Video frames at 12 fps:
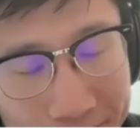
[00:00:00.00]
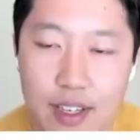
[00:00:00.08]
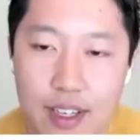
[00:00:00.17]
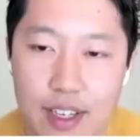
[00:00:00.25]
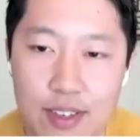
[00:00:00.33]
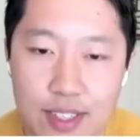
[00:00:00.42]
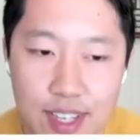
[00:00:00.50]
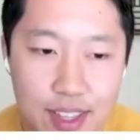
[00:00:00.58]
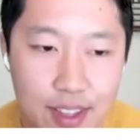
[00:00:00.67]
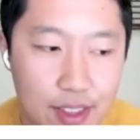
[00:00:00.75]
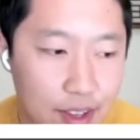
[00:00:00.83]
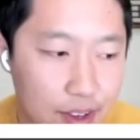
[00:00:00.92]
Can you say
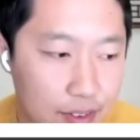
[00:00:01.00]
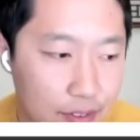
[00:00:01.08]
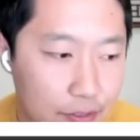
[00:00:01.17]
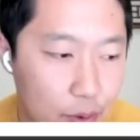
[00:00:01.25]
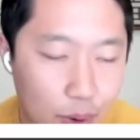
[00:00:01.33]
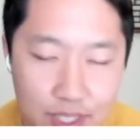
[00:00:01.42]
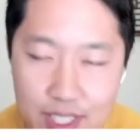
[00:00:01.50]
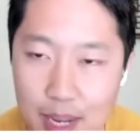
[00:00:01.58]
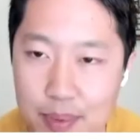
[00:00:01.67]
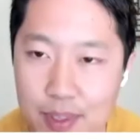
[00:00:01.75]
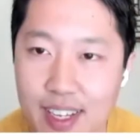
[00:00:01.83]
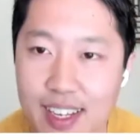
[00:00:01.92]
the 4
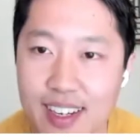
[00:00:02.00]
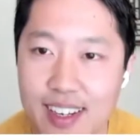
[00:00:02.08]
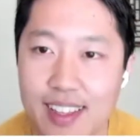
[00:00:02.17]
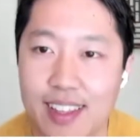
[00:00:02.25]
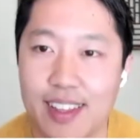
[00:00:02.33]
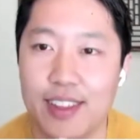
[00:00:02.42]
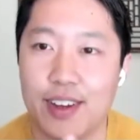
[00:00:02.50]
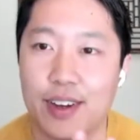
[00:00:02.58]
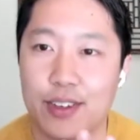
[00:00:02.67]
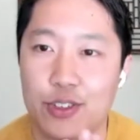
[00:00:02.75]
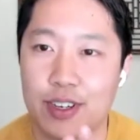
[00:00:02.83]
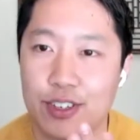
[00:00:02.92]
steps again? The
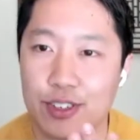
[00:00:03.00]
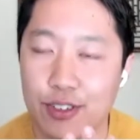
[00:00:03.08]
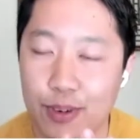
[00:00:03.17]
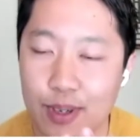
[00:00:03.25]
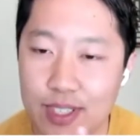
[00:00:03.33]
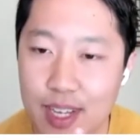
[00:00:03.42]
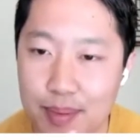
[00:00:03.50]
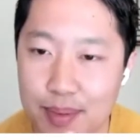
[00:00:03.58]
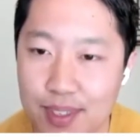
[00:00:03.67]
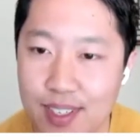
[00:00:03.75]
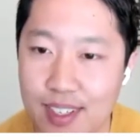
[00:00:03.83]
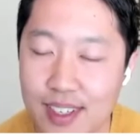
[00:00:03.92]
traditional 4
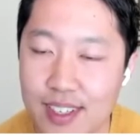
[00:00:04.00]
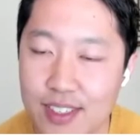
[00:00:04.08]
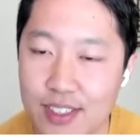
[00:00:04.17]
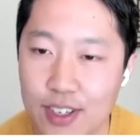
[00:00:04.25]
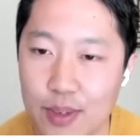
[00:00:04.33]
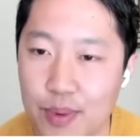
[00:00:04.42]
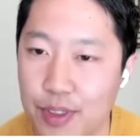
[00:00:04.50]
steps, starting with